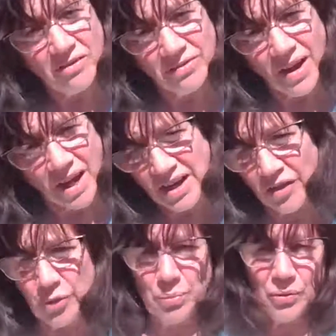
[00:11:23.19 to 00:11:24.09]
of
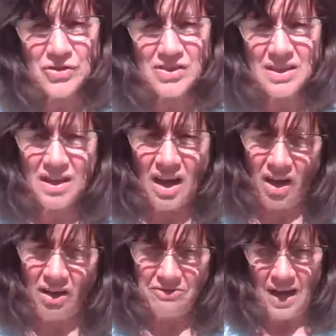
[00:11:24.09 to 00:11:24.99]
another person,
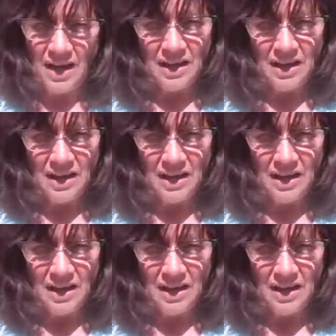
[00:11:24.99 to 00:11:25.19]
of